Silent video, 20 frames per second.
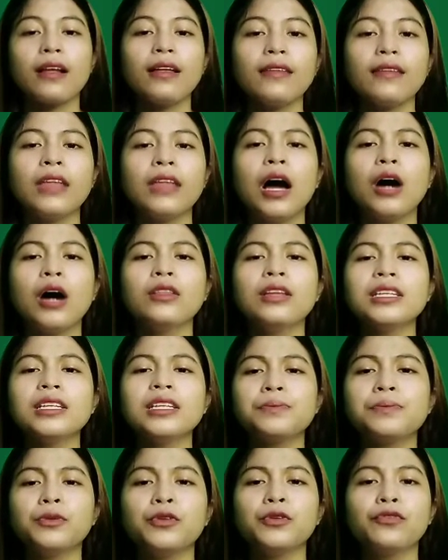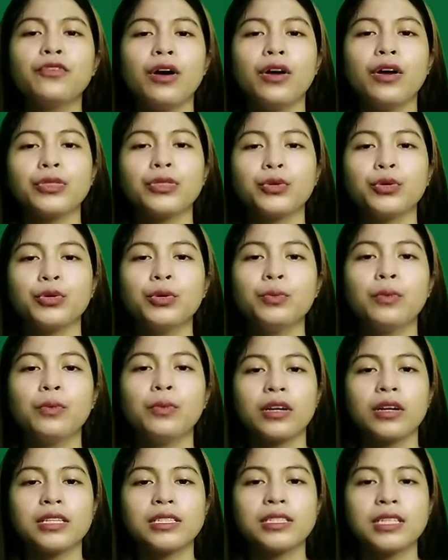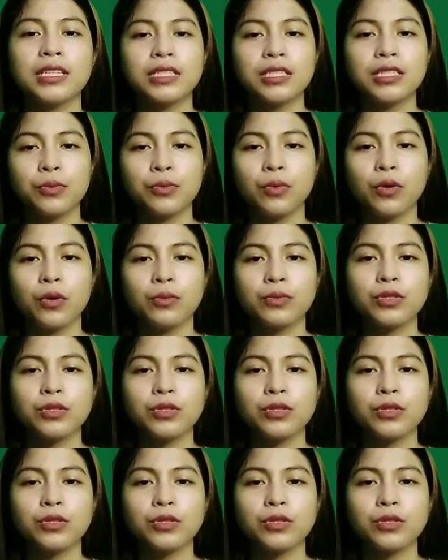Now, let's move on to Boris Ichimbaum.